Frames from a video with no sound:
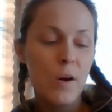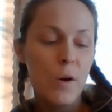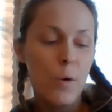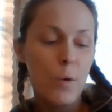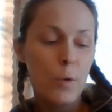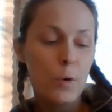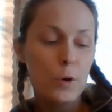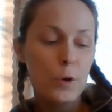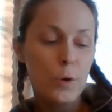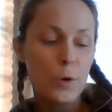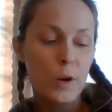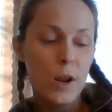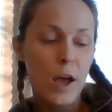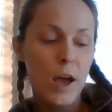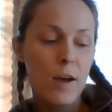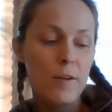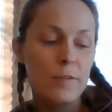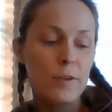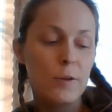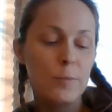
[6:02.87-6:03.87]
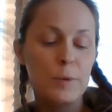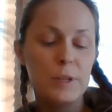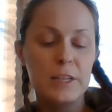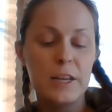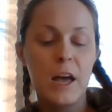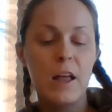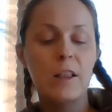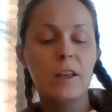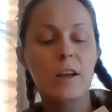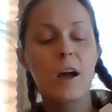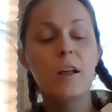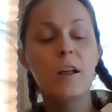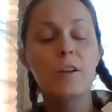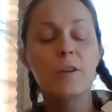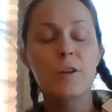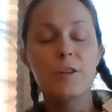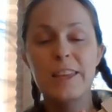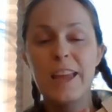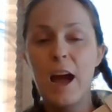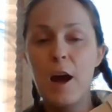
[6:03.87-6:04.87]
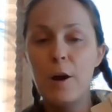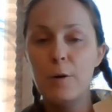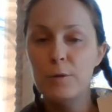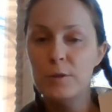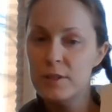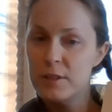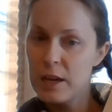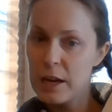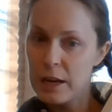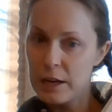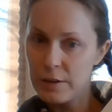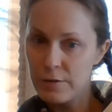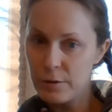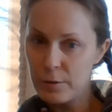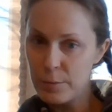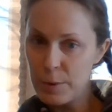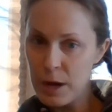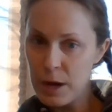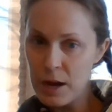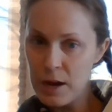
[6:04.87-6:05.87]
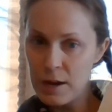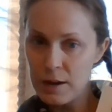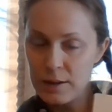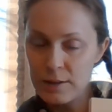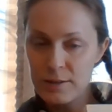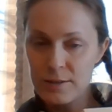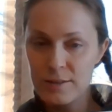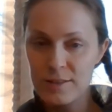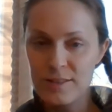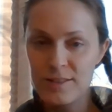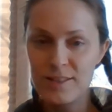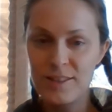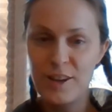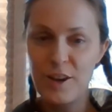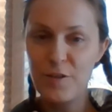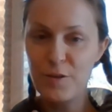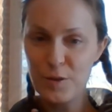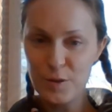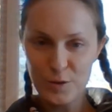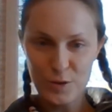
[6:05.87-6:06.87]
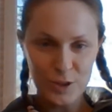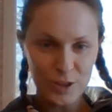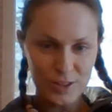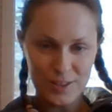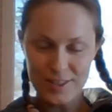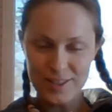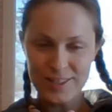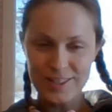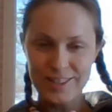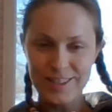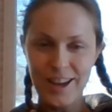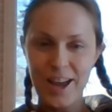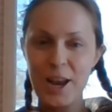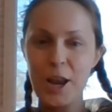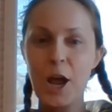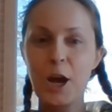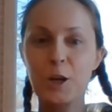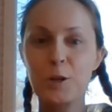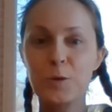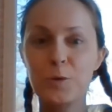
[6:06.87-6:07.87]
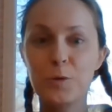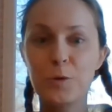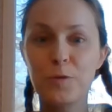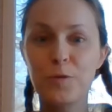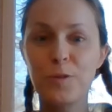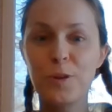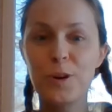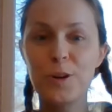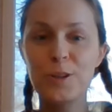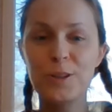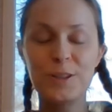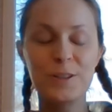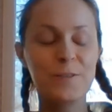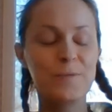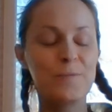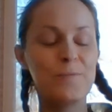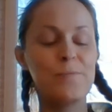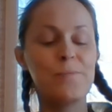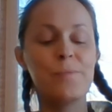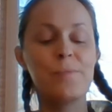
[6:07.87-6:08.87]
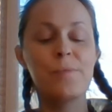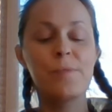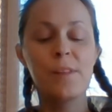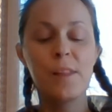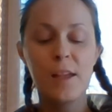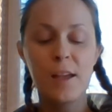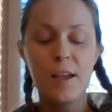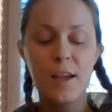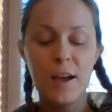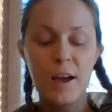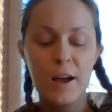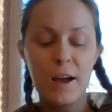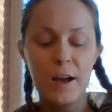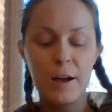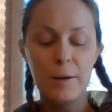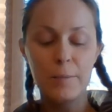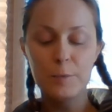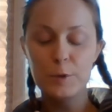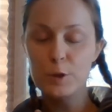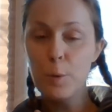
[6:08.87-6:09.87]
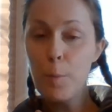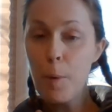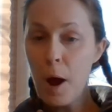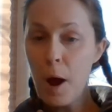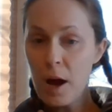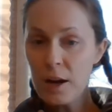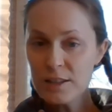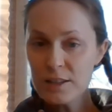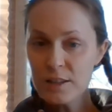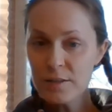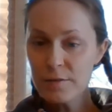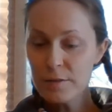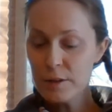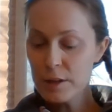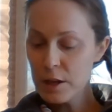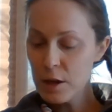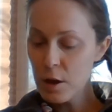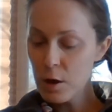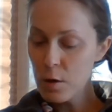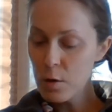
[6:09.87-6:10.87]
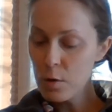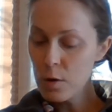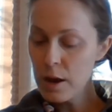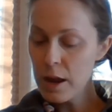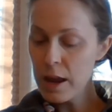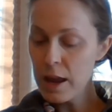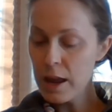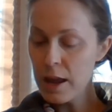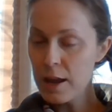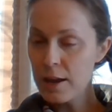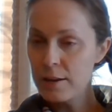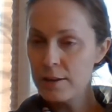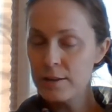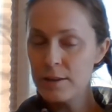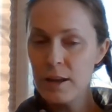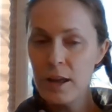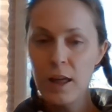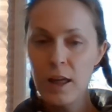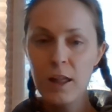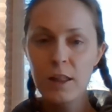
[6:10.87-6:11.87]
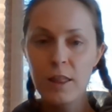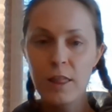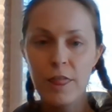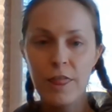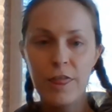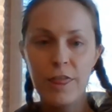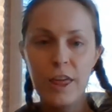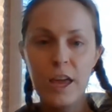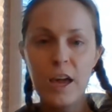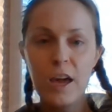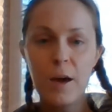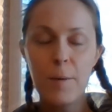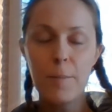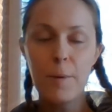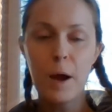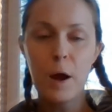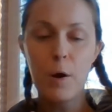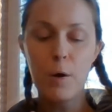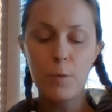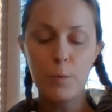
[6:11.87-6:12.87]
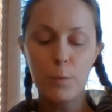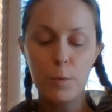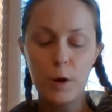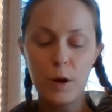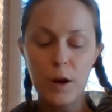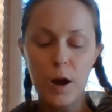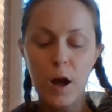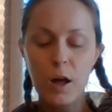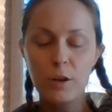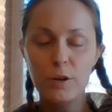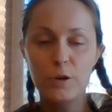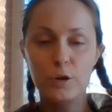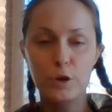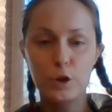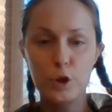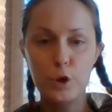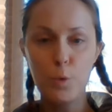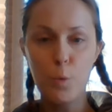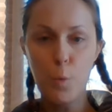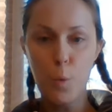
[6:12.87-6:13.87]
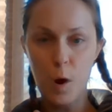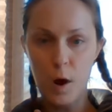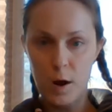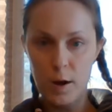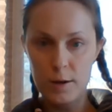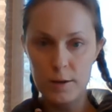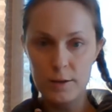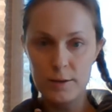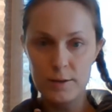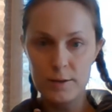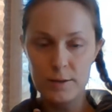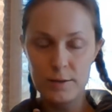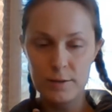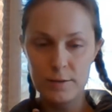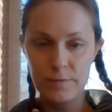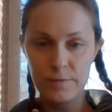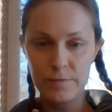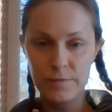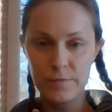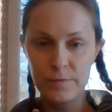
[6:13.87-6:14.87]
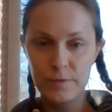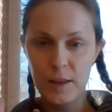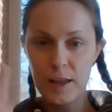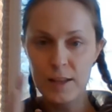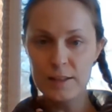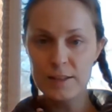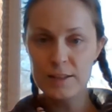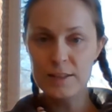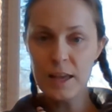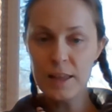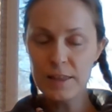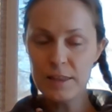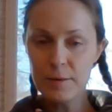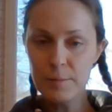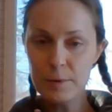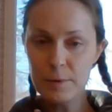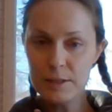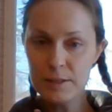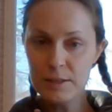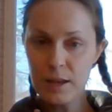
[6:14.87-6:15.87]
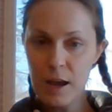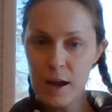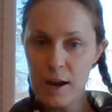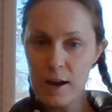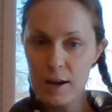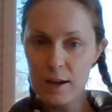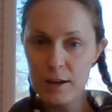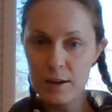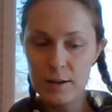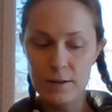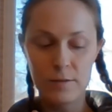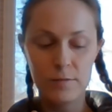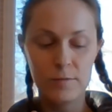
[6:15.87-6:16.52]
Or you could have your metallic color on the outside of your box if you're just an extrovert. So pause the video and think about what colors you want and set them aside.